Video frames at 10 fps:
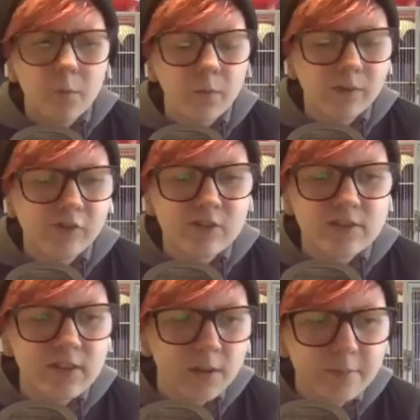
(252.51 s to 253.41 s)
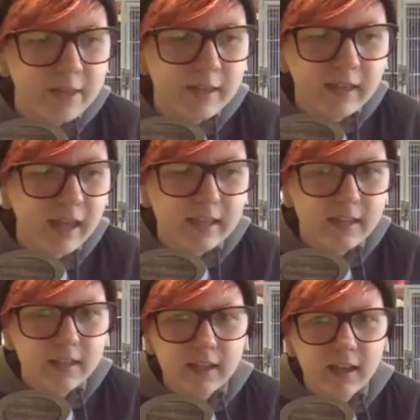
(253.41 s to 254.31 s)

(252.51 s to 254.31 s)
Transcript: which is something like